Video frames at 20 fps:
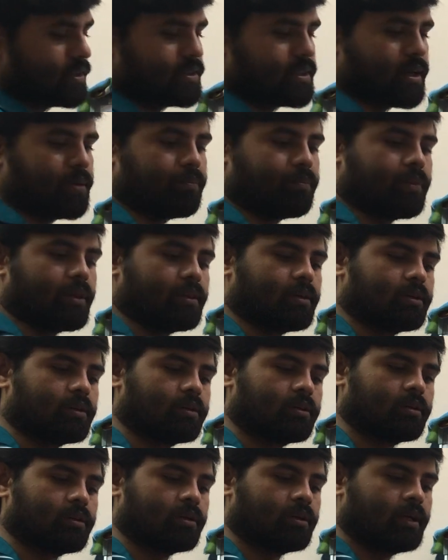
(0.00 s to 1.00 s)
example.
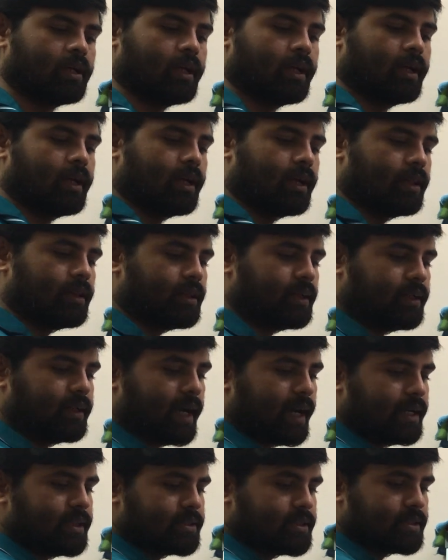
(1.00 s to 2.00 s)
In the
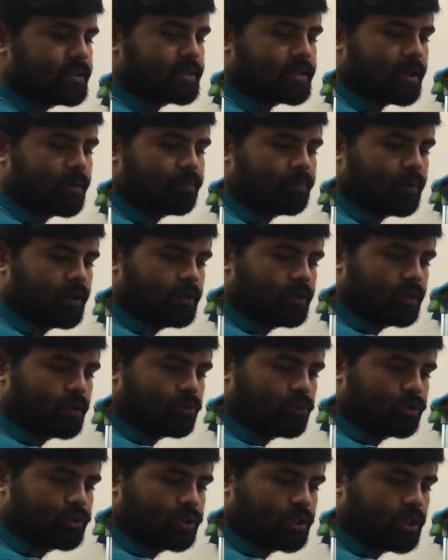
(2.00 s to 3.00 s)
dice example, the
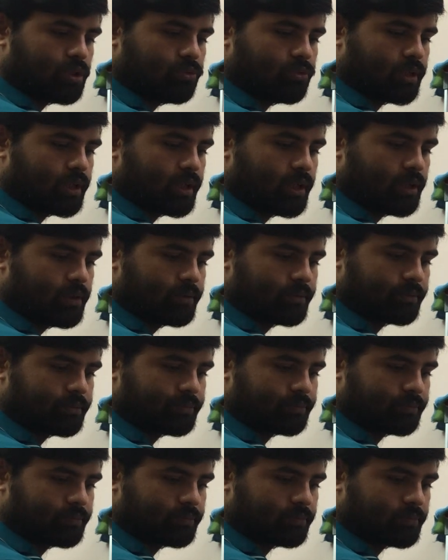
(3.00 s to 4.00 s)
question where,
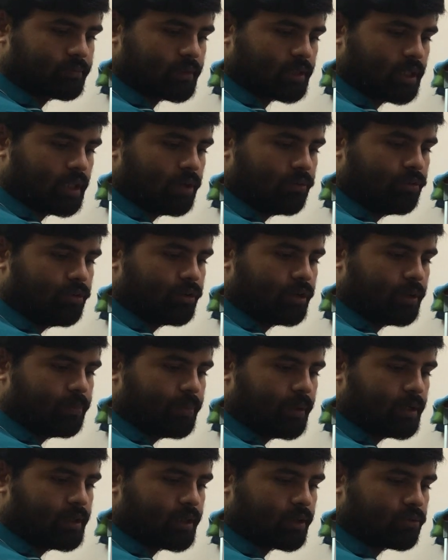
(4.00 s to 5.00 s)
if you
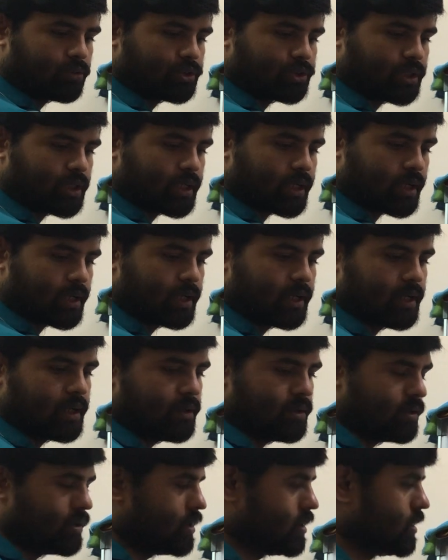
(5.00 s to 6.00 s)
repeat the question
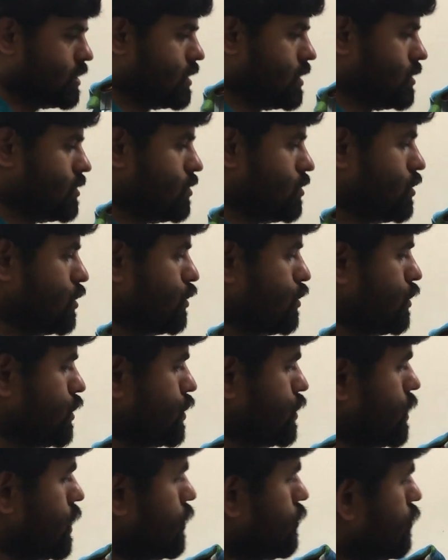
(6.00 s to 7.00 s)
again, the
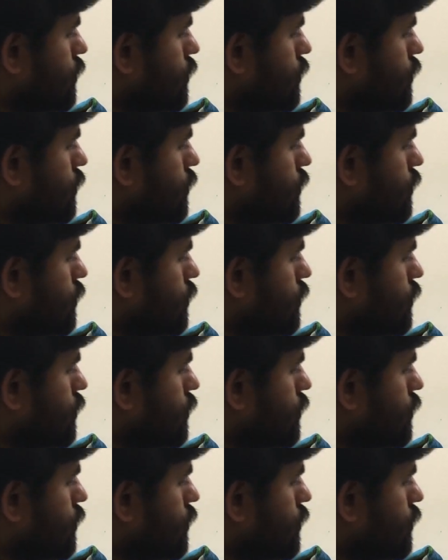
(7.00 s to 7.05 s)
question